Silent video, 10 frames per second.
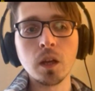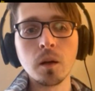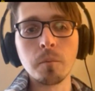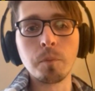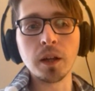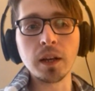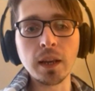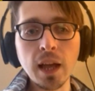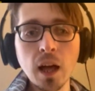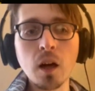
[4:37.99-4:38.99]
But
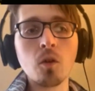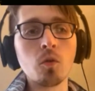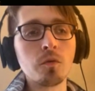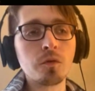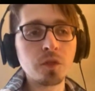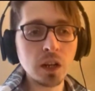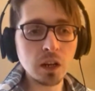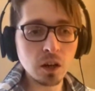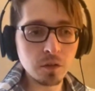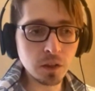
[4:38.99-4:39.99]
now,
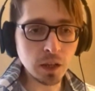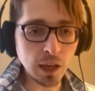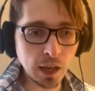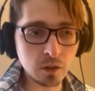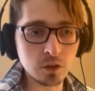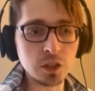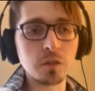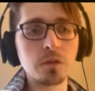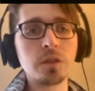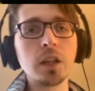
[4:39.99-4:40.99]
feeding off the energy,
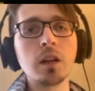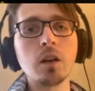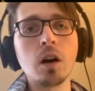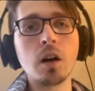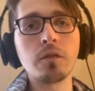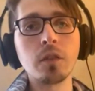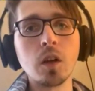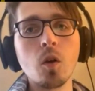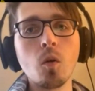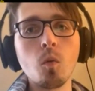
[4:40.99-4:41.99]
feeding off
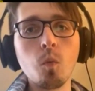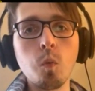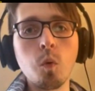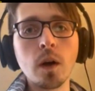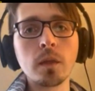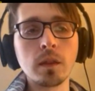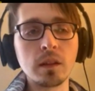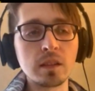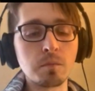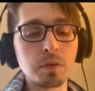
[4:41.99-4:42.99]
what
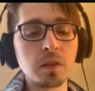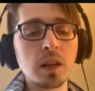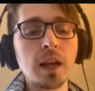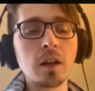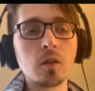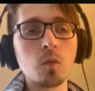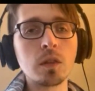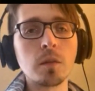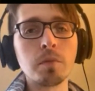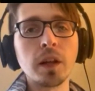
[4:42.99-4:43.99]
the
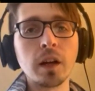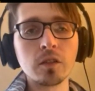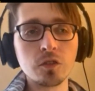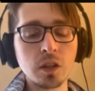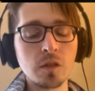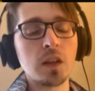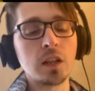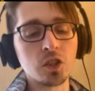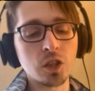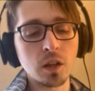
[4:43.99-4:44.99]
players are giving
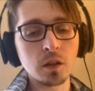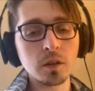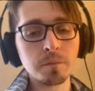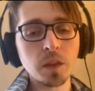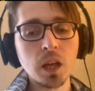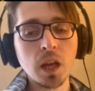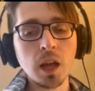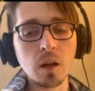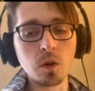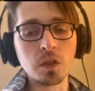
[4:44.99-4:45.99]
each other
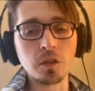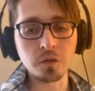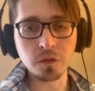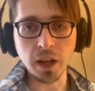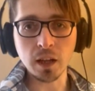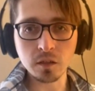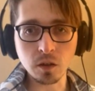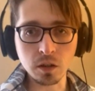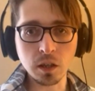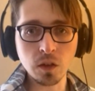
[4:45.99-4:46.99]
and what the fans
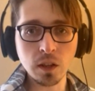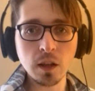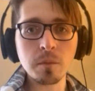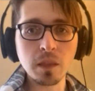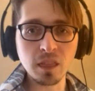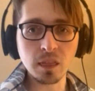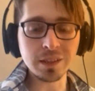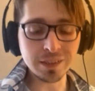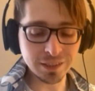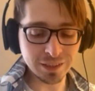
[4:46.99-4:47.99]
are giving them
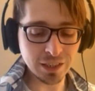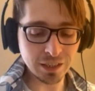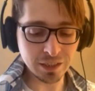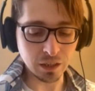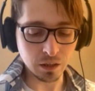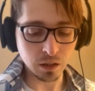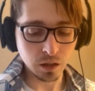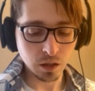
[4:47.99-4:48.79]
this season,